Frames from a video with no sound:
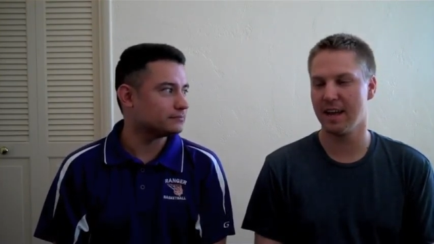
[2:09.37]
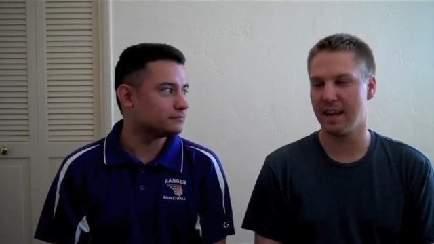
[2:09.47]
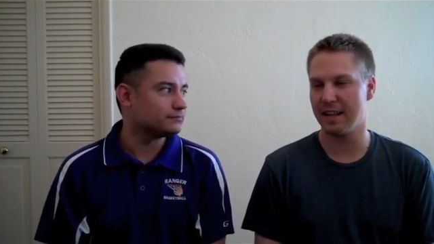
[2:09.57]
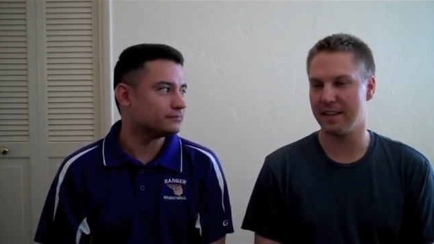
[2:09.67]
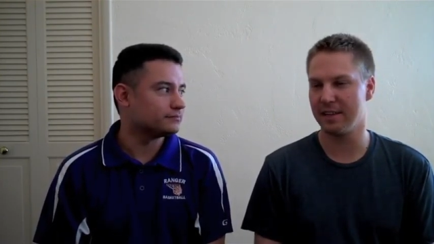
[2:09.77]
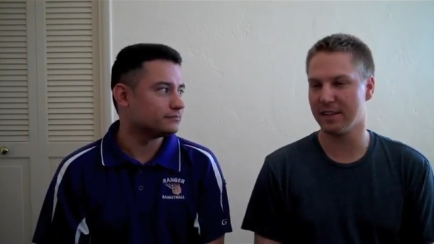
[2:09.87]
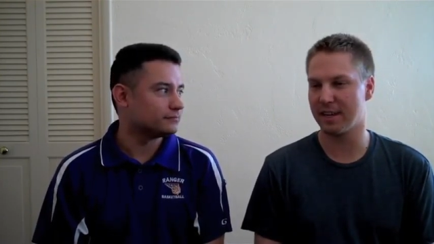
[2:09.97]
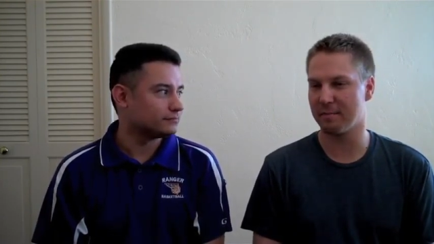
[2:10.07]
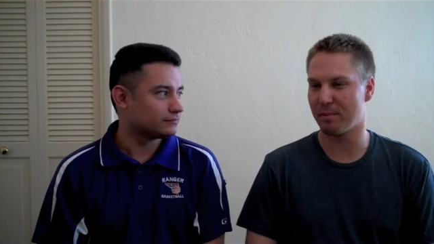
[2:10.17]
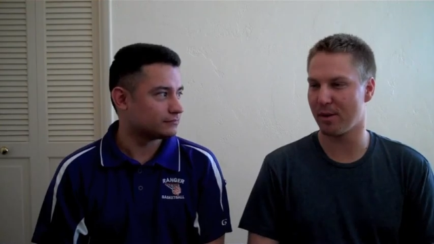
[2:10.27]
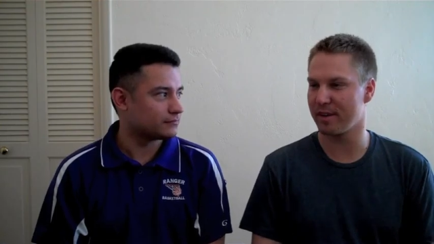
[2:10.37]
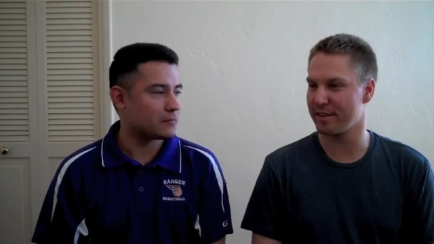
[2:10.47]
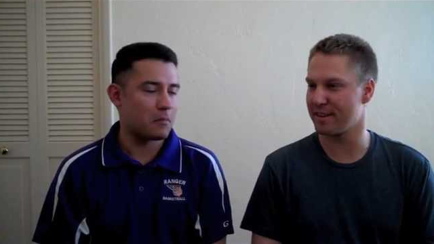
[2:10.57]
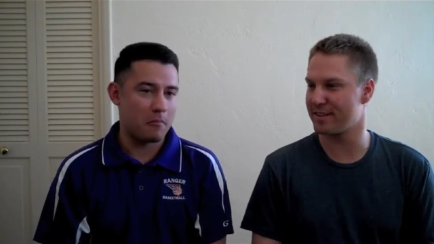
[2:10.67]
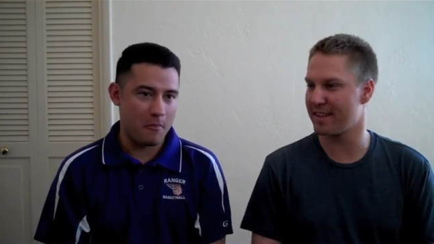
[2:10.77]
Speaker 1: And then you look at
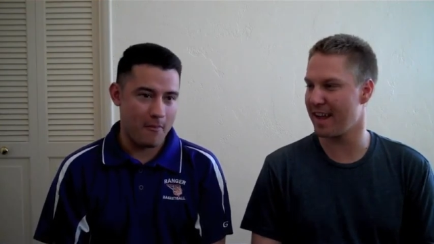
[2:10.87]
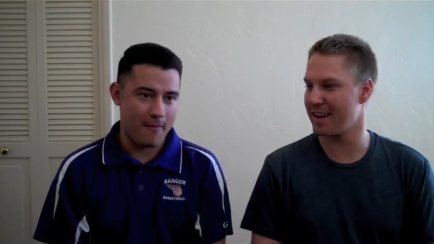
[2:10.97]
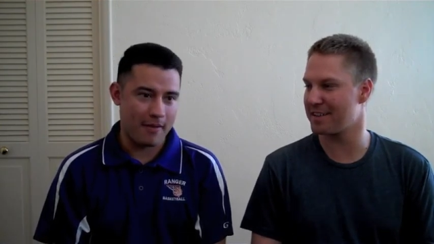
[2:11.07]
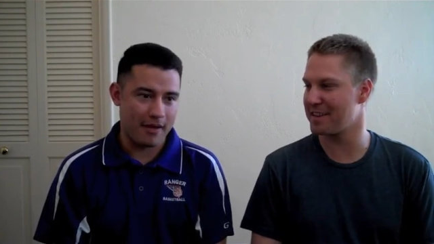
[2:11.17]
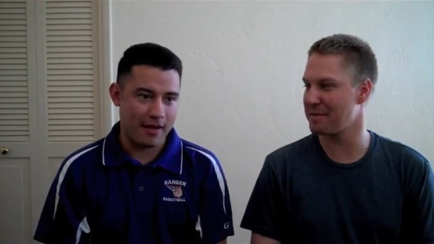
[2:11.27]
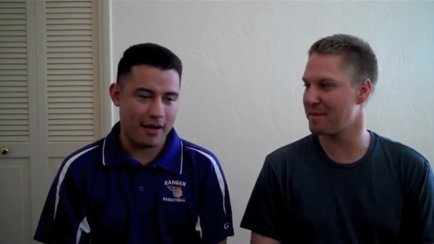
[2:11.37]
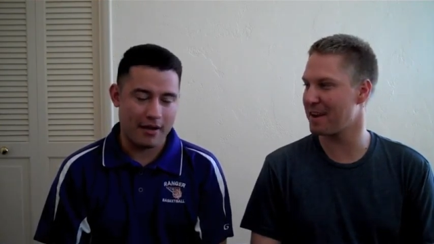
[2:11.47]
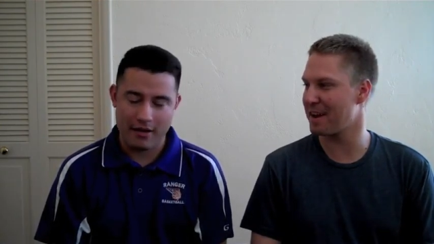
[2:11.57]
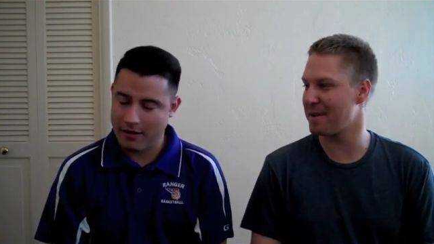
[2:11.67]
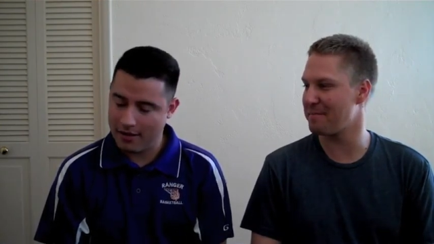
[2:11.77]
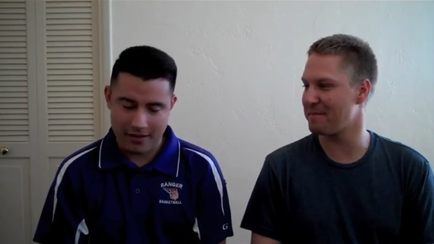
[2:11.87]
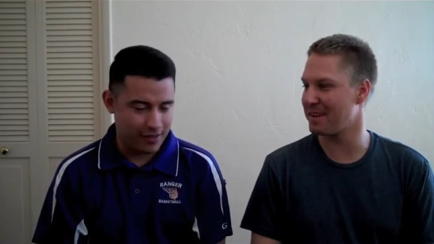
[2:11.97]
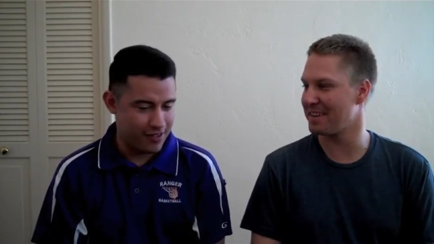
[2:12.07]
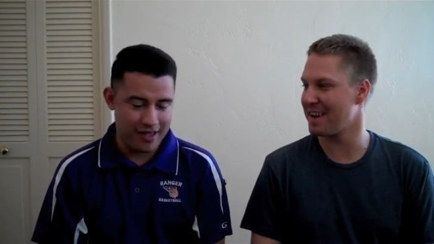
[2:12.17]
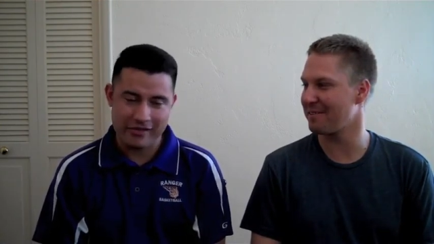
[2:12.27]
Boise State, a team that I'm
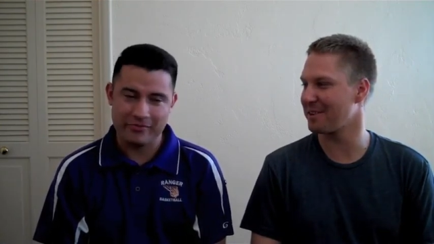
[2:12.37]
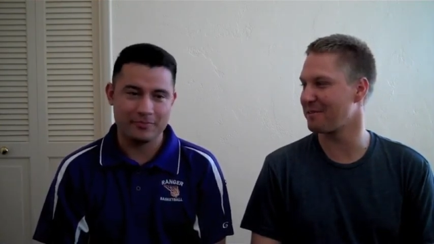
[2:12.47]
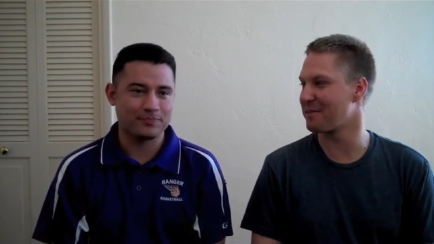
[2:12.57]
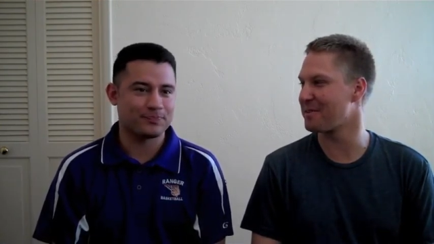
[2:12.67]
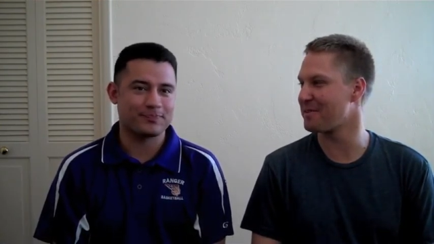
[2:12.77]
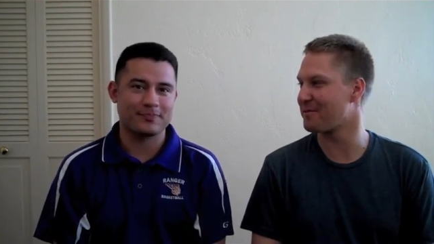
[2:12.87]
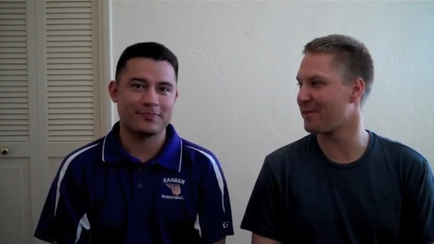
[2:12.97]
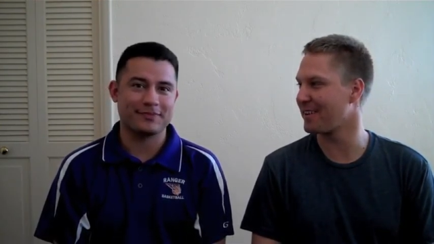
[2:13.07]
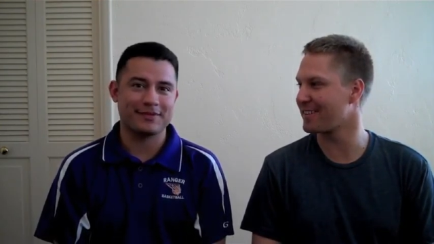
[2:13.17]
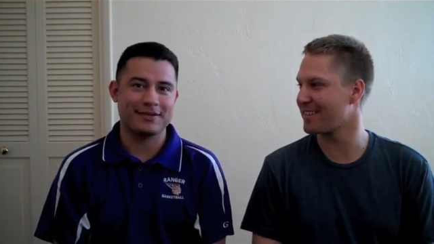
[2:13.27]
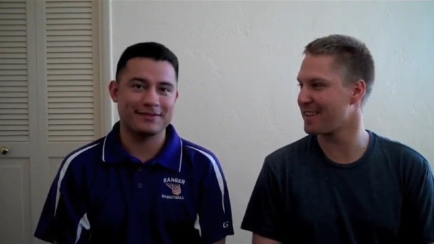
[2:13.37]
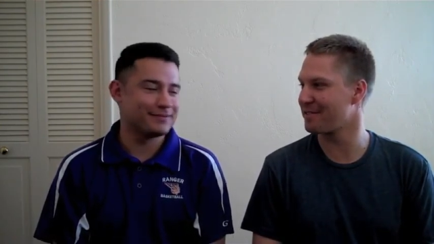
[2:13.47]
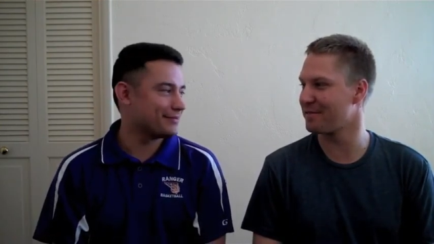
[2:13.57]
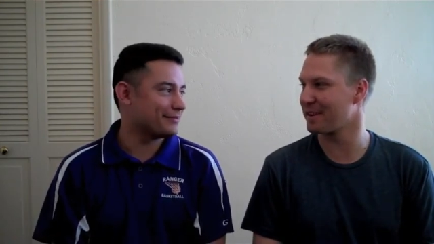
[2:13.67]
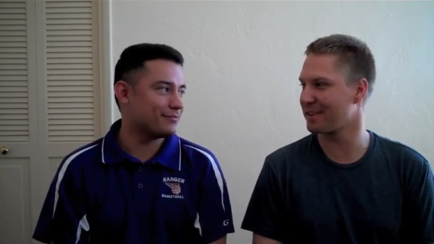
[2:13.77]
uh, not really rooting for in a sense,
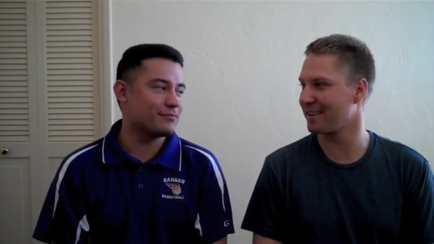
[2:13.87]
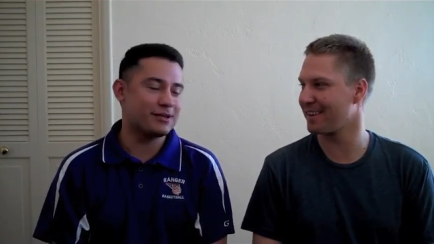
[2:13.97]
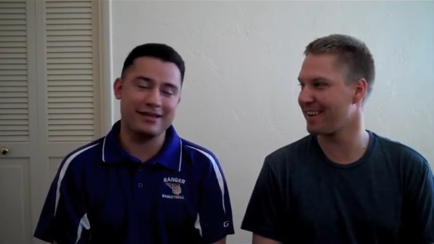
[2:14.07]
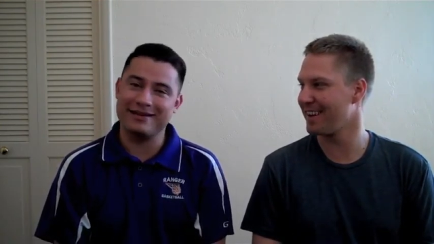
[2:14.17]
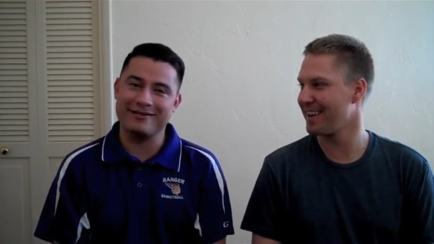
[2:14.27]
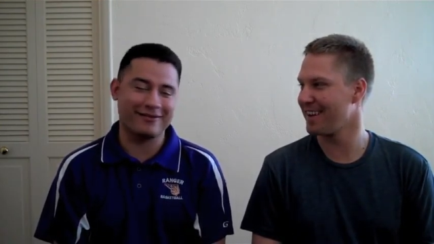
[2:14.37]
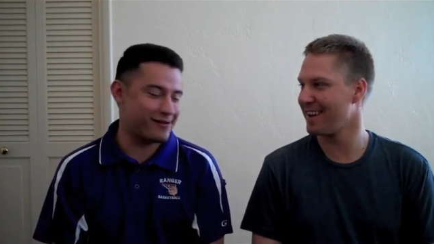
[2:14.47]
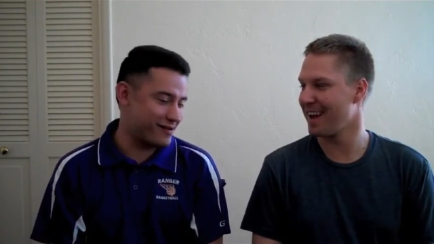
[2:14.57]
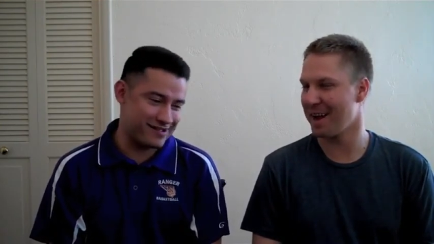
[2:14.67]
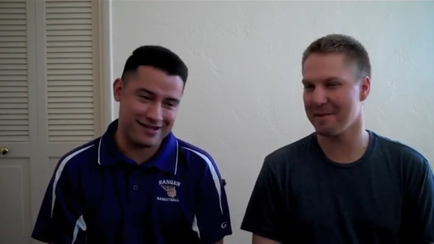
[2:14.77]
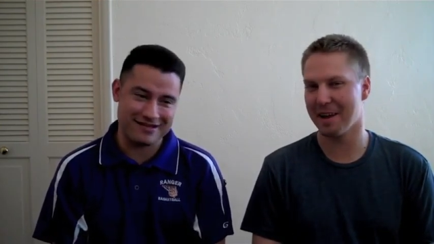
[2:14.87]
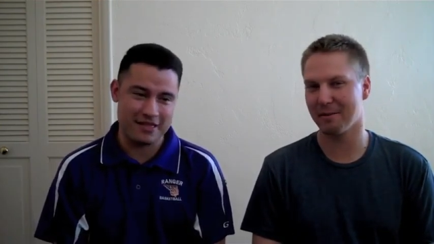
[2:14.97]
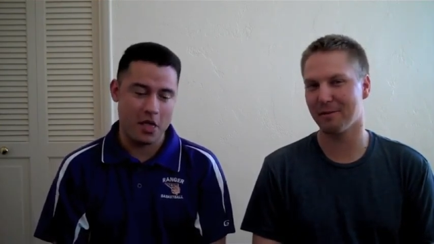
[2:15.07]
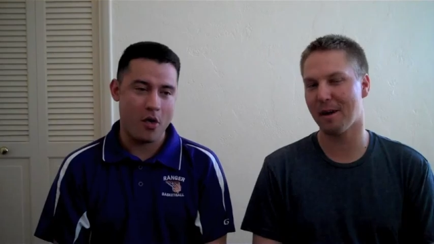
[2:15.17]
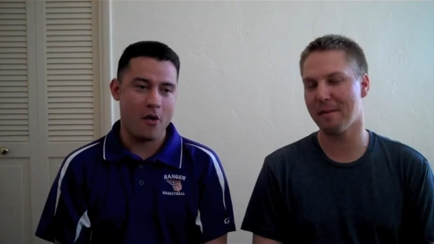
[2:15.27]
Victor. Me neither. I'm not,
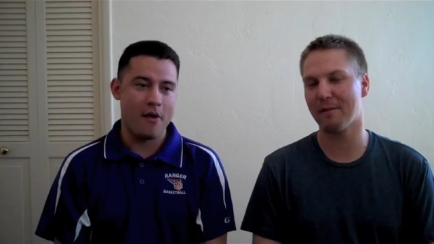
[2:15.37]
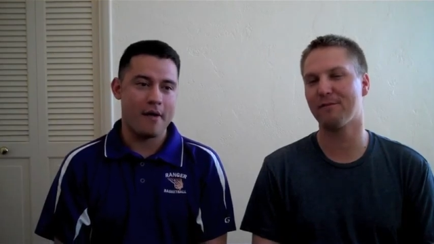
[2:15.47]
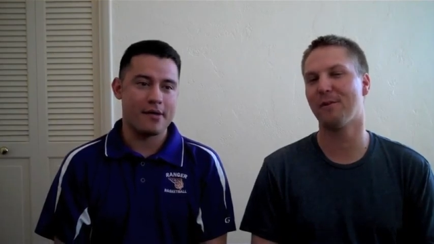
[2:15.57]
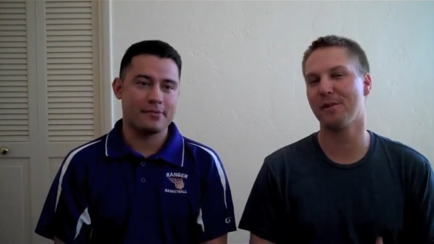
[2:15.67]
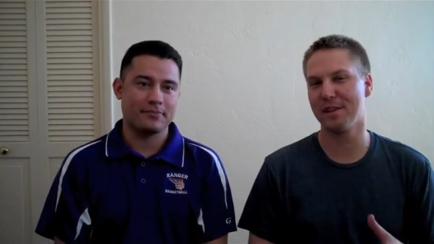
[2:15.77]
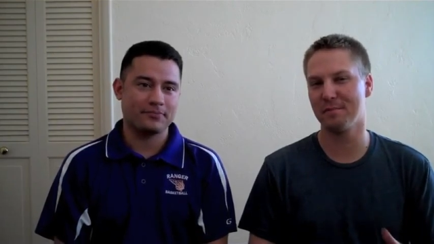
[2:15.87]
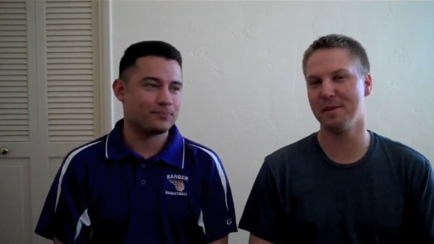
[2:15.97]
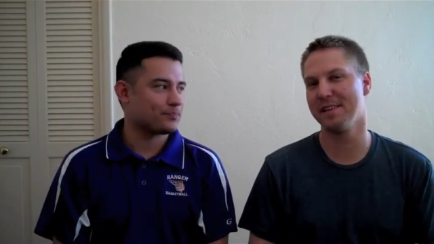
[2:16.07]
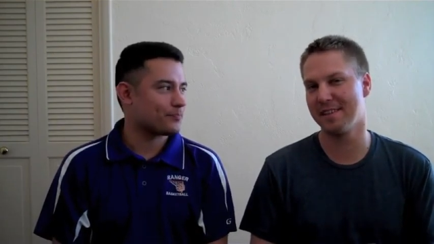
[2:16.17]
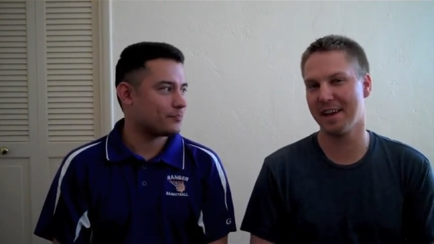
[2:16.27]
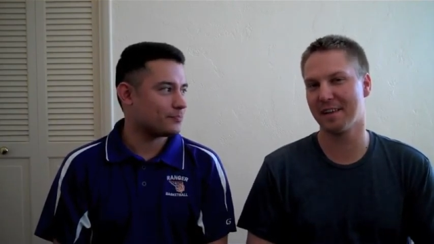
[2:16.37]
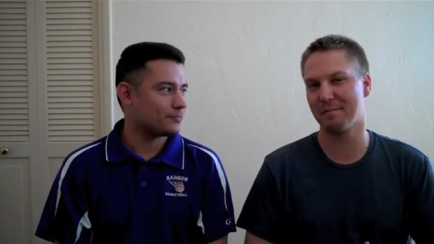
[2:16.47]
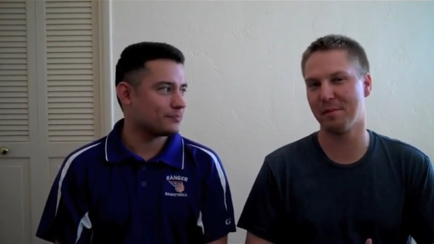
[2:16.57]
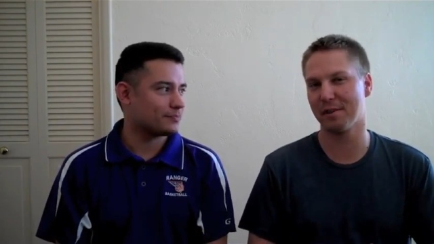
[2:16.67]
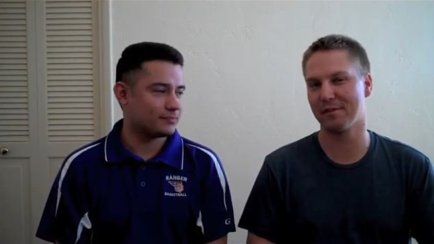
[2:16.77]
I'm not for these BCS
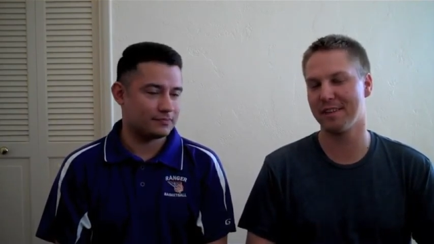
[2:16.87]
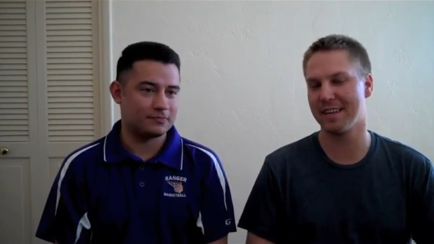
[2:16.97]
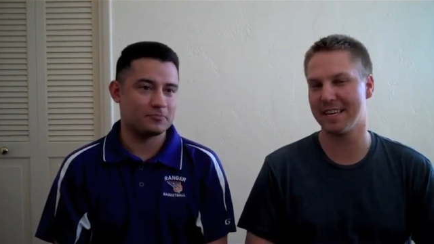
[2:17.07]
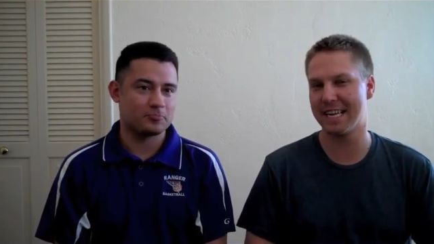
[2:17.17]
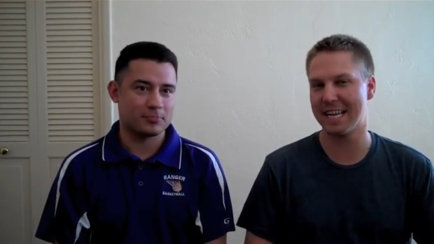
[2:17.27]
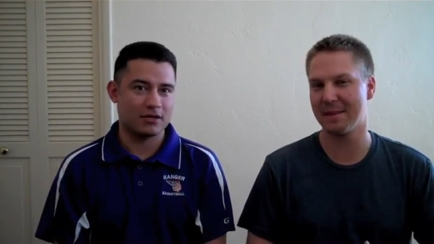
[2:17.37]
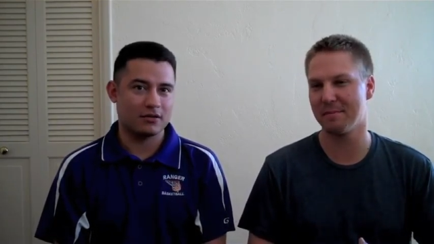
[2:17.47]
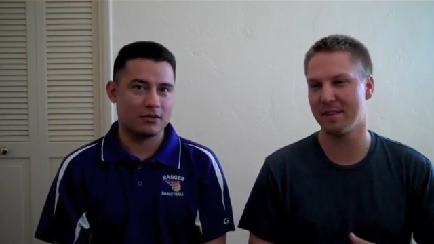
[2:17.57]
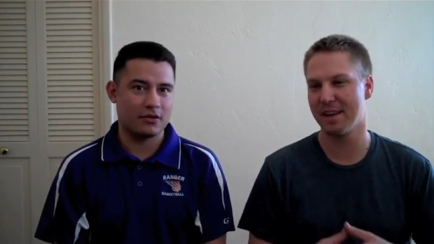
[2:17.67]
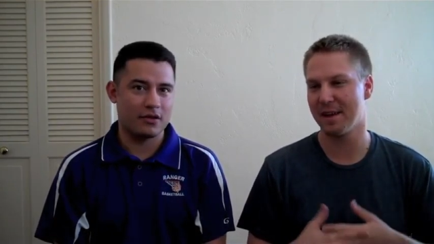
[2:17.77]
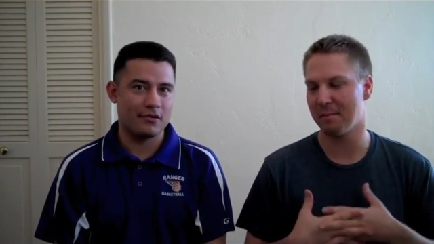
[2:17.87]
busting teams.